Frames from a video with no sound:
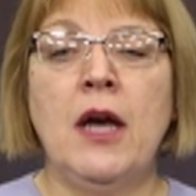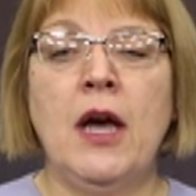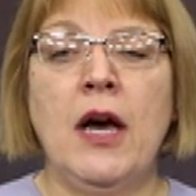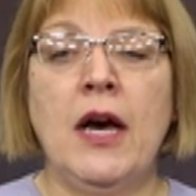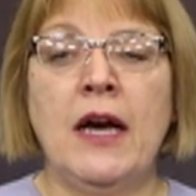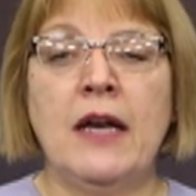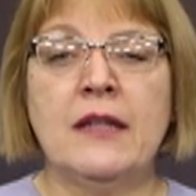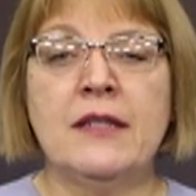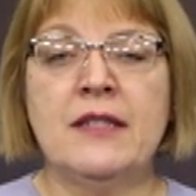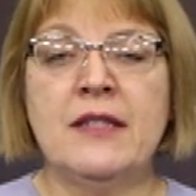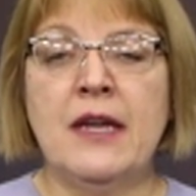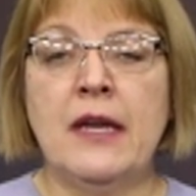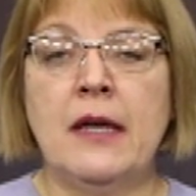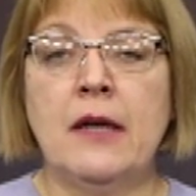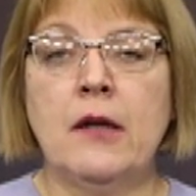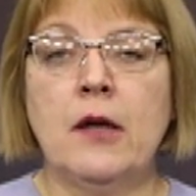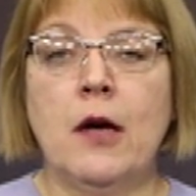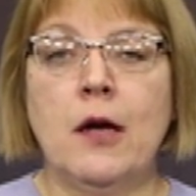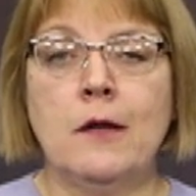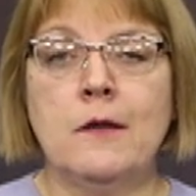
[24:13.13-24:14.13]
I stay in
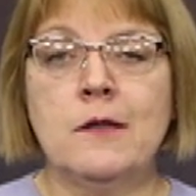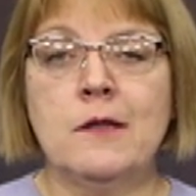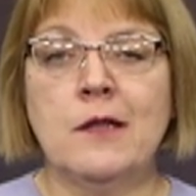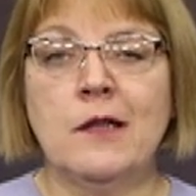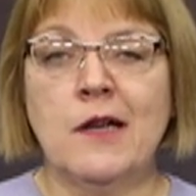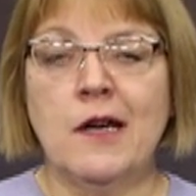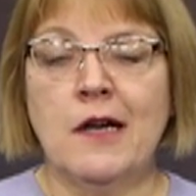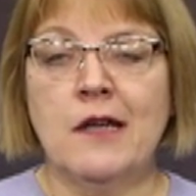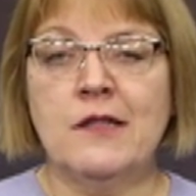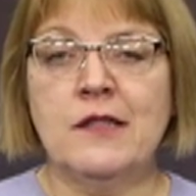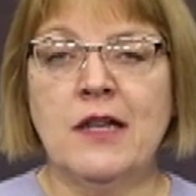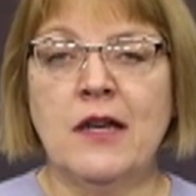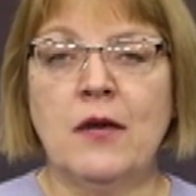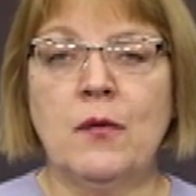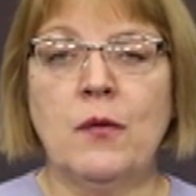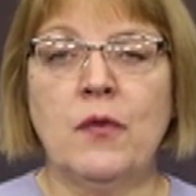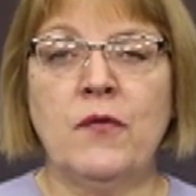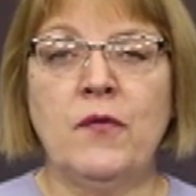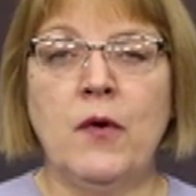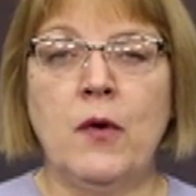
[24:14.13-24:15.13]
constant contact
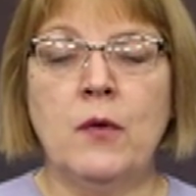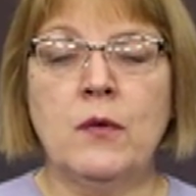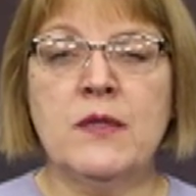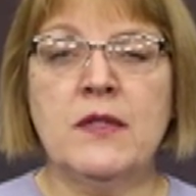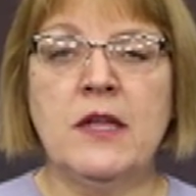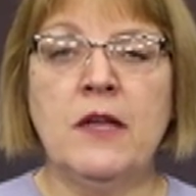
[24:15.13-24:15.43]
with folks.